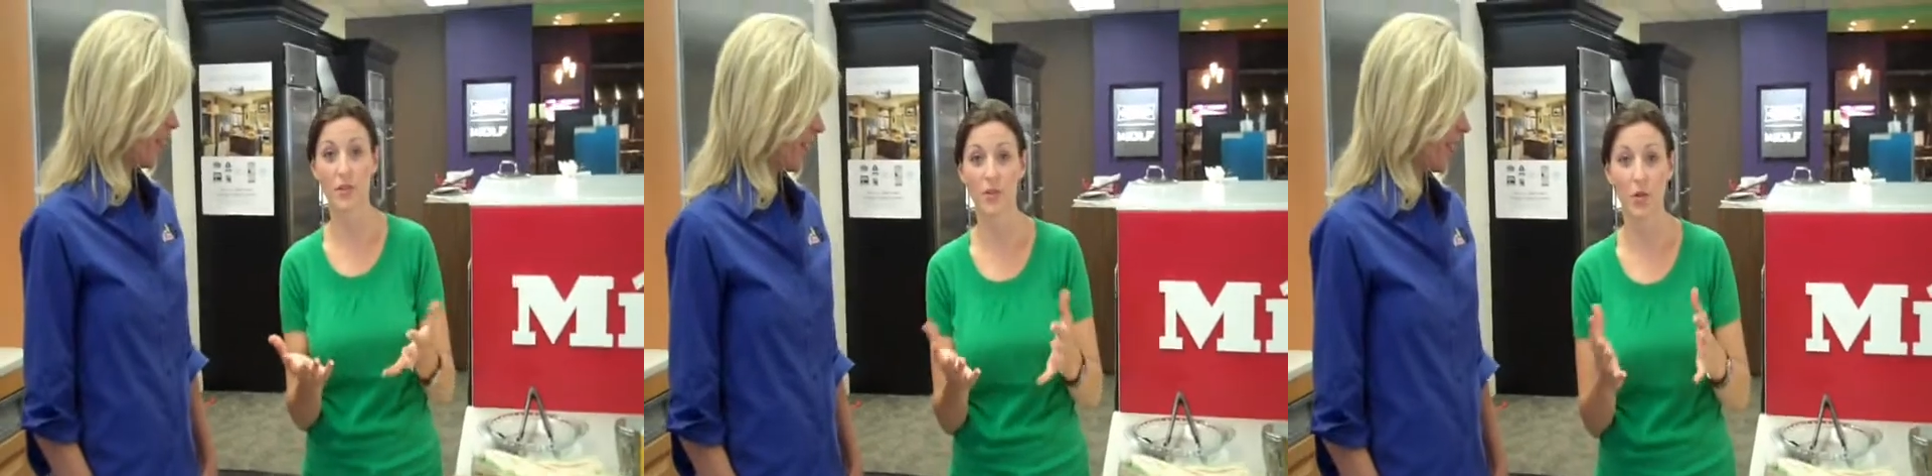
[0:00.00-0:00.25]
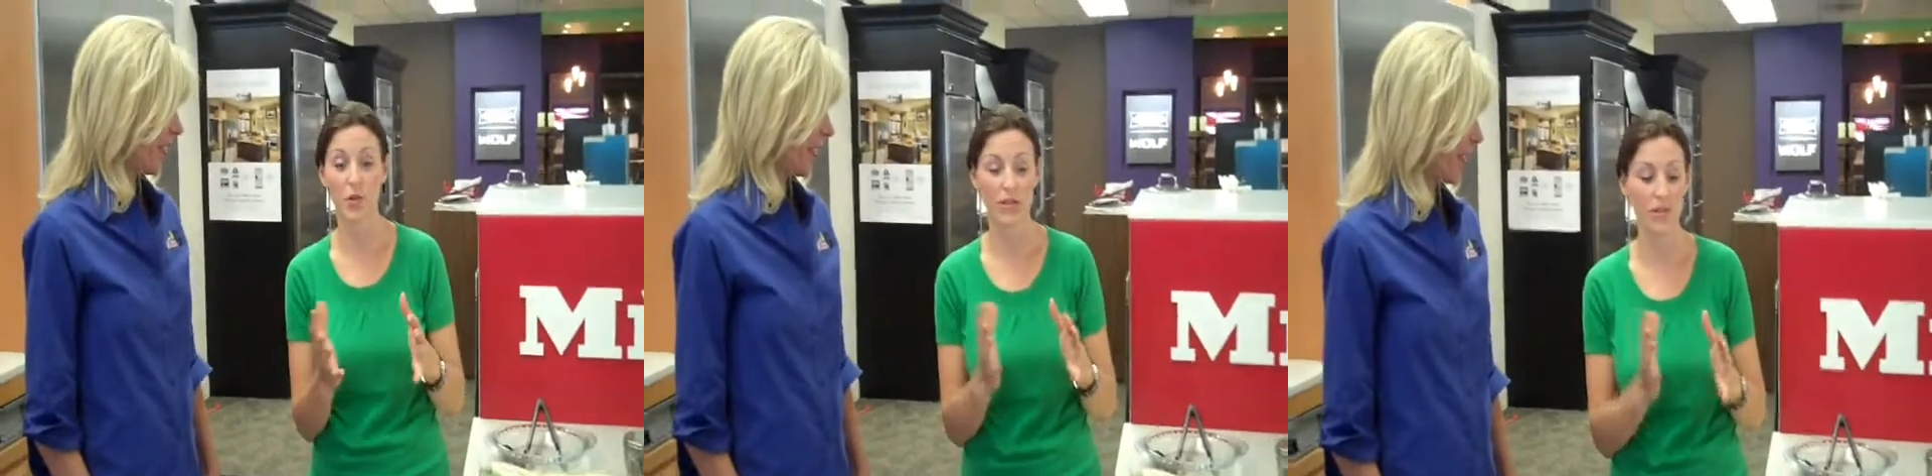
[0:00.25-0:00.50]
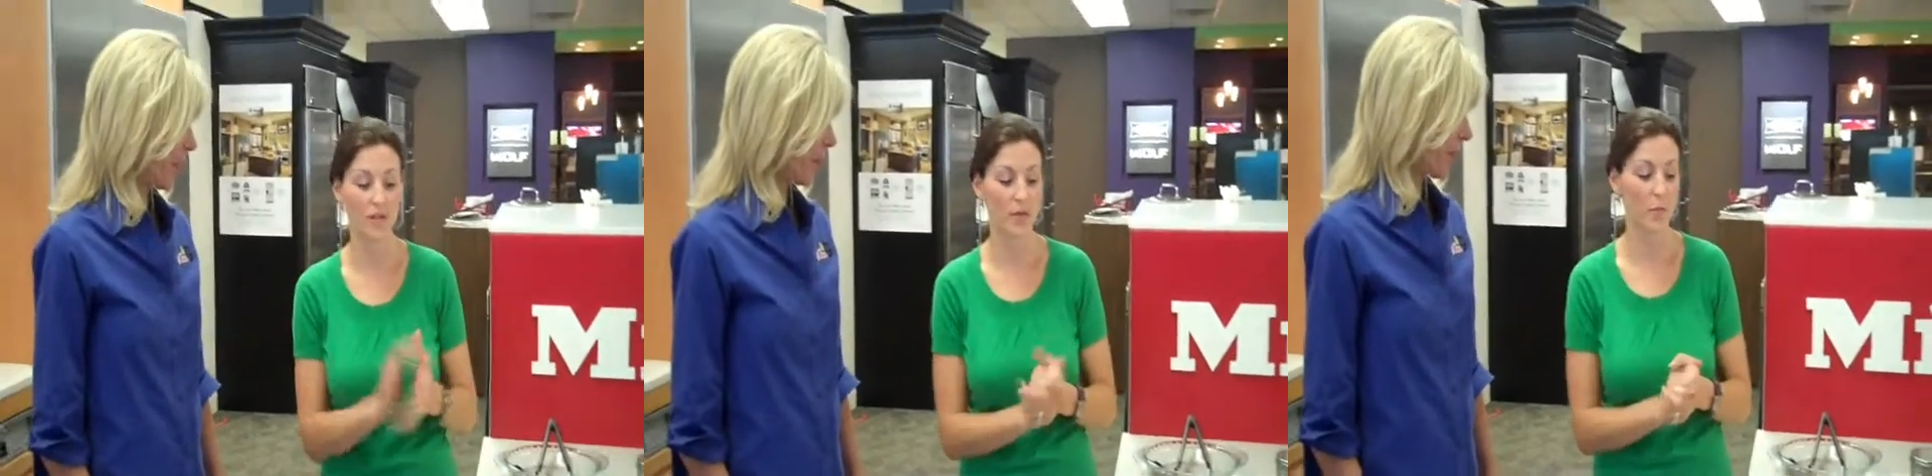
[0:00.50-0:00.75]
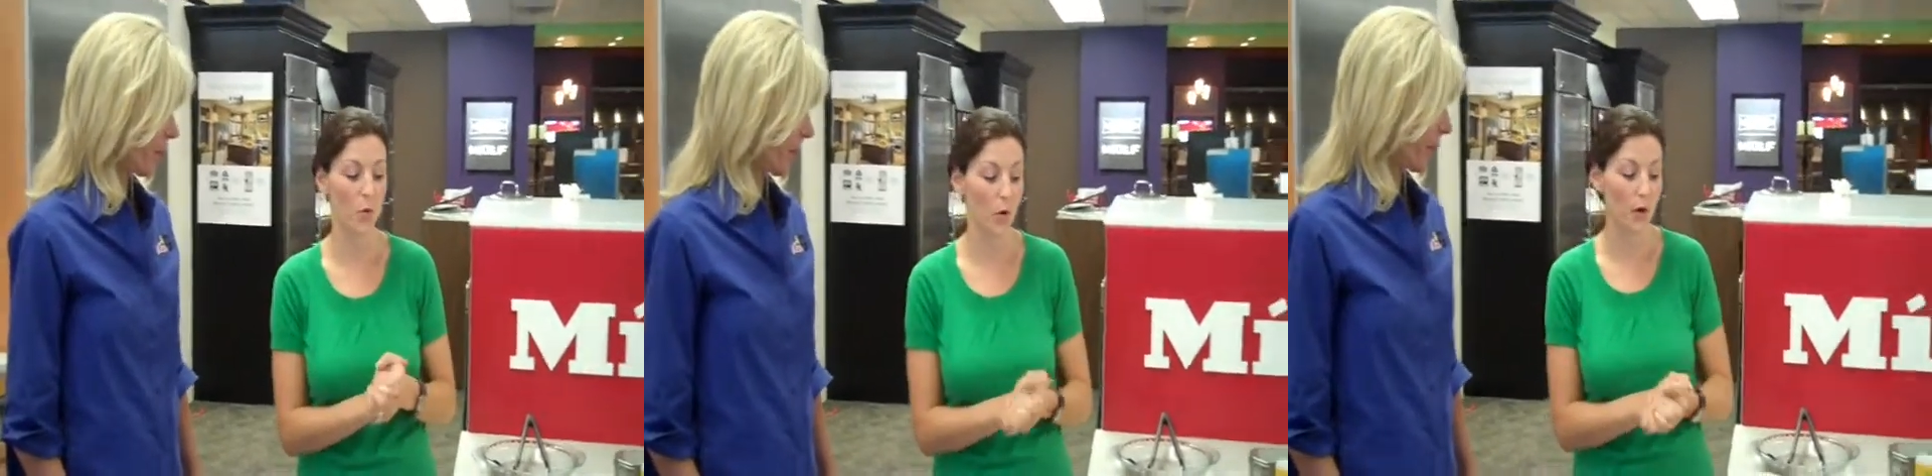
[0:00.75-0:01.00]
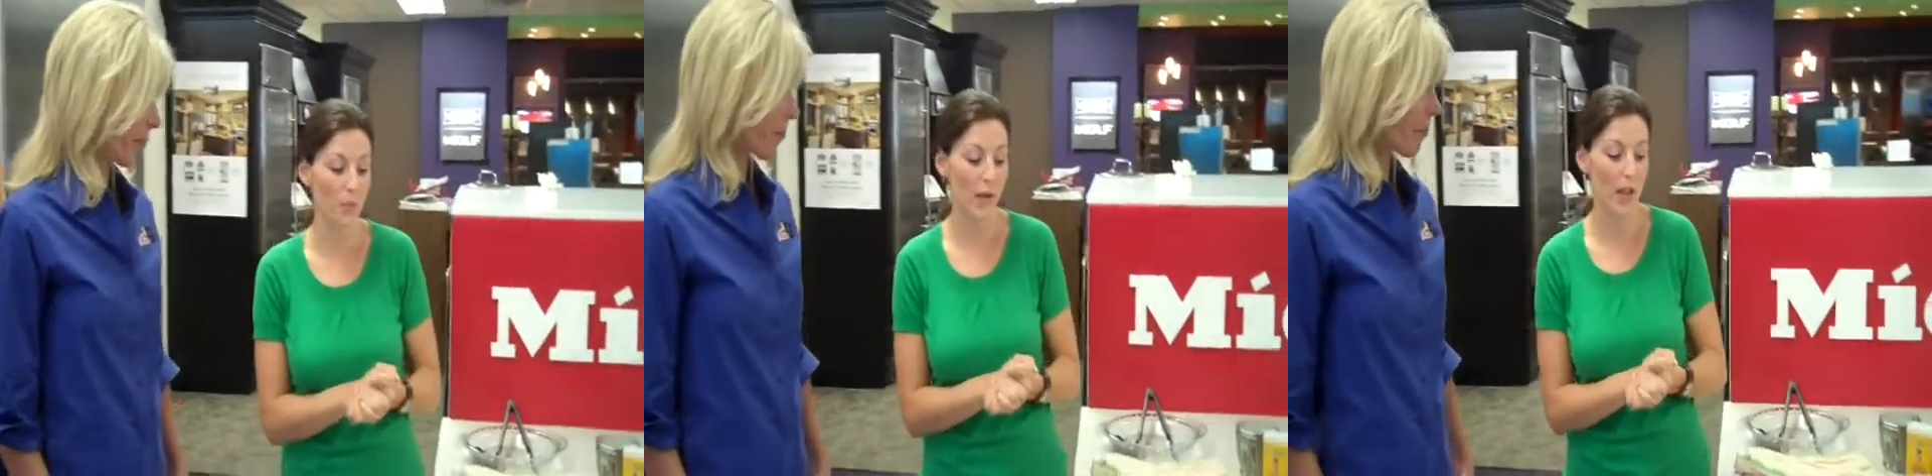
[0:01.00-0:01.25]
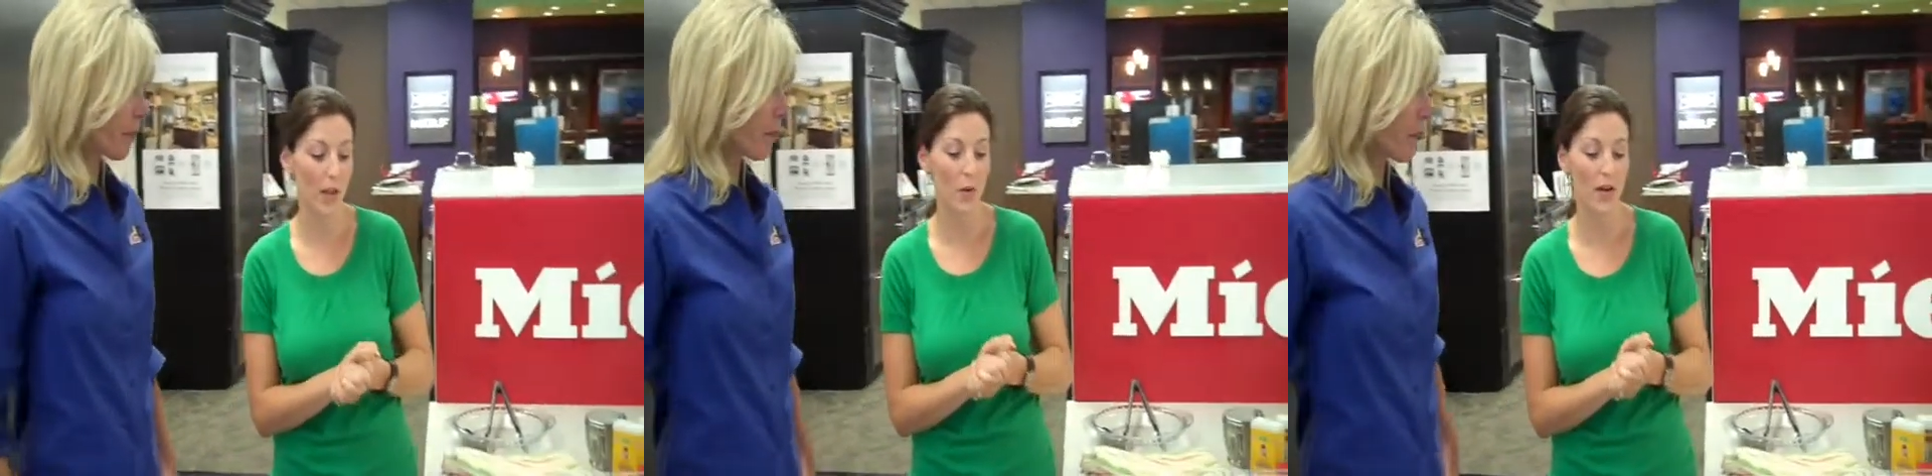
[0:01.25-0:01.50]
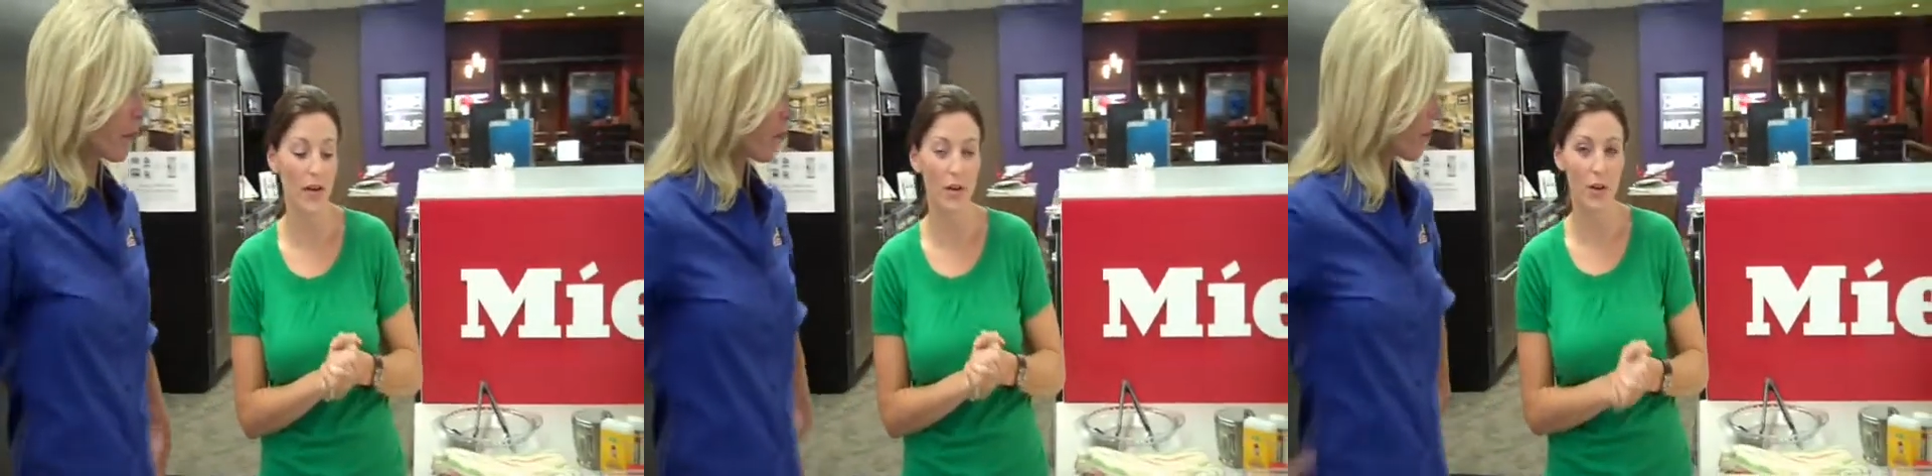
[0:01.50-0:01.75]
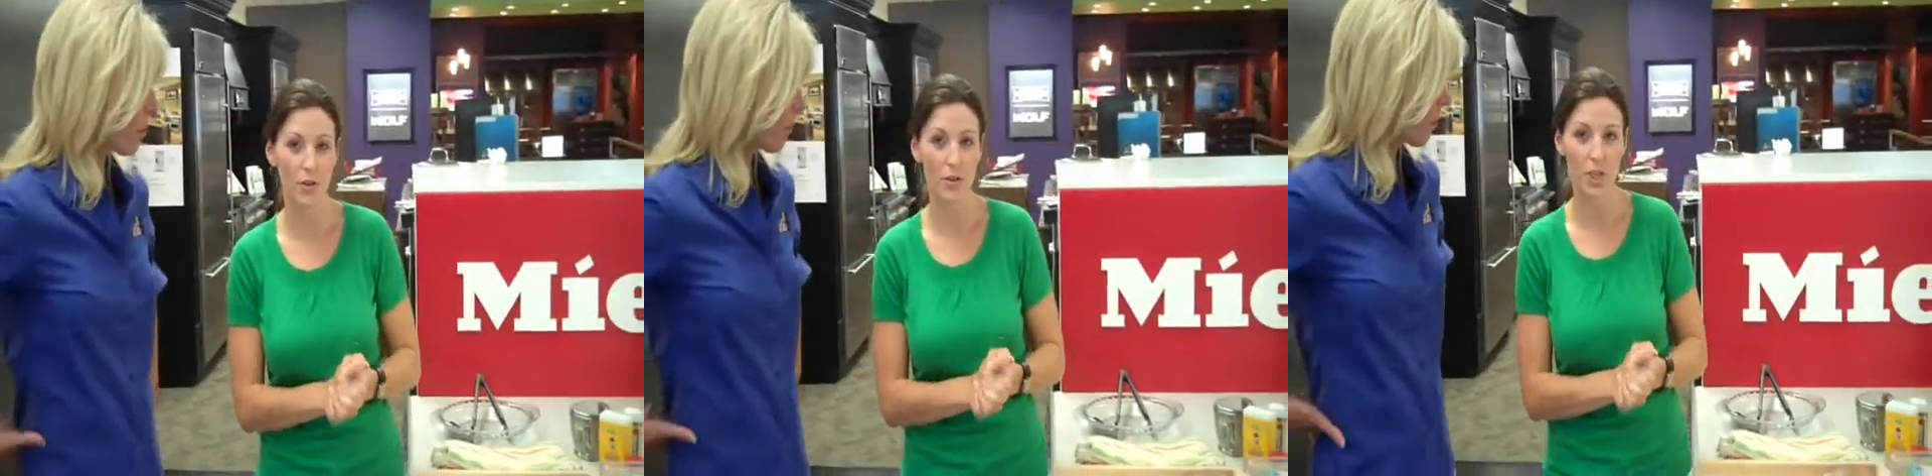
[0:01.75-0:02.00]
So this is a portobello and
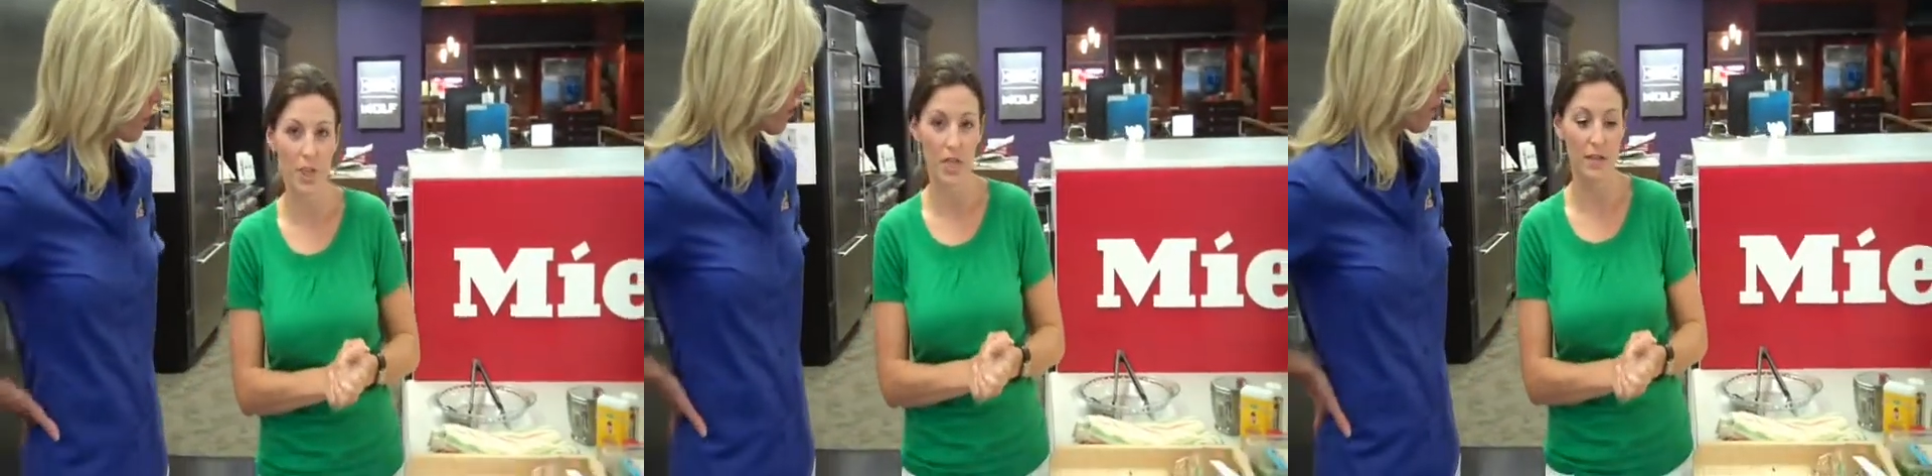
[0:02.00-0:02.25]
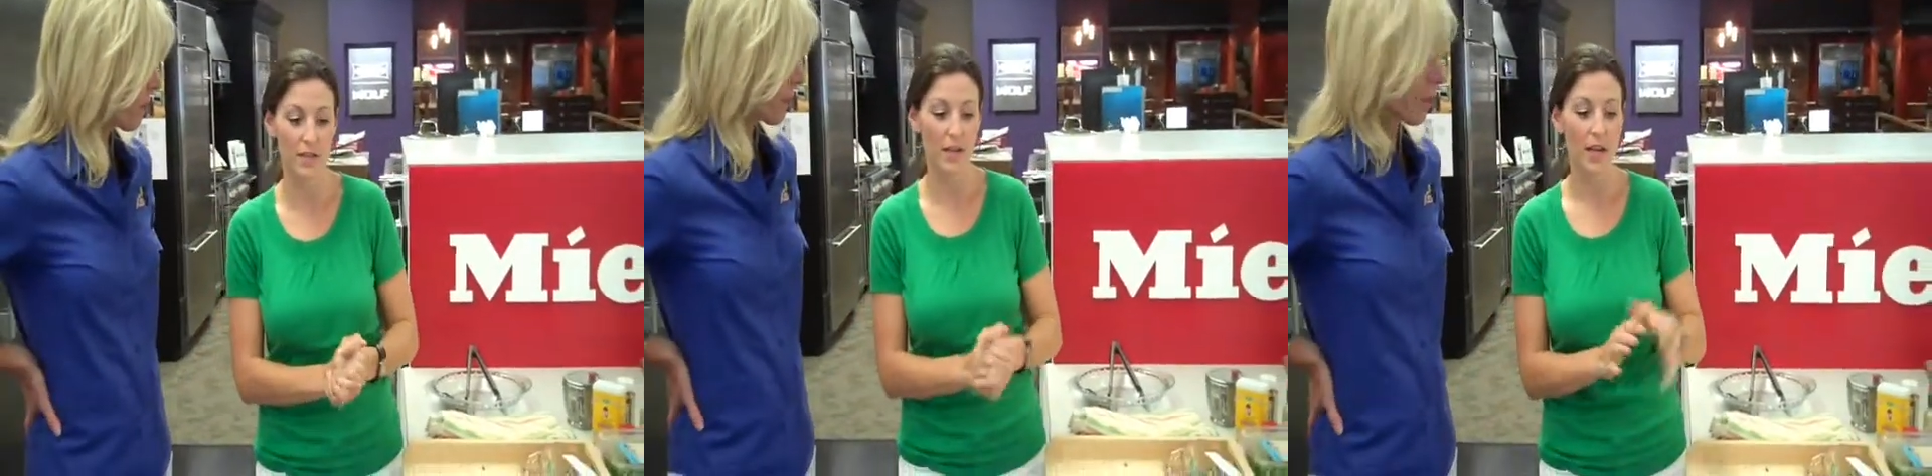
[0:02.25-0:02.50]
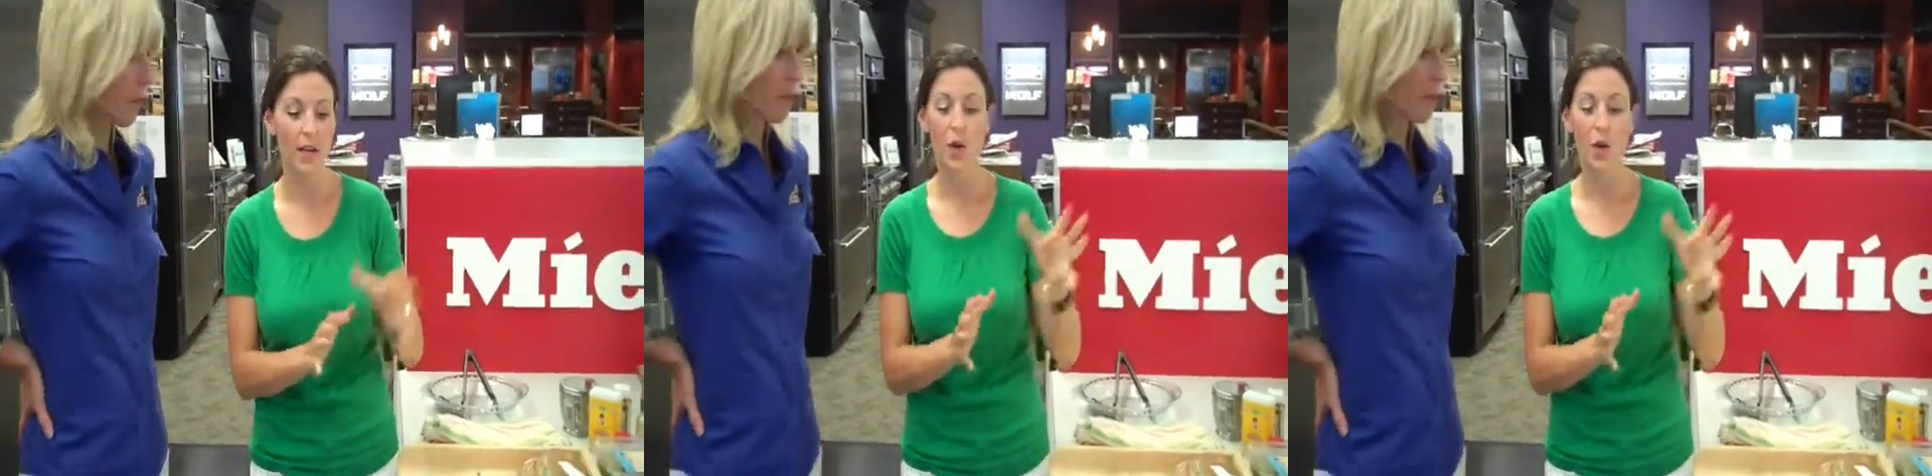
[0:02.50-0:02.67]
goat cheese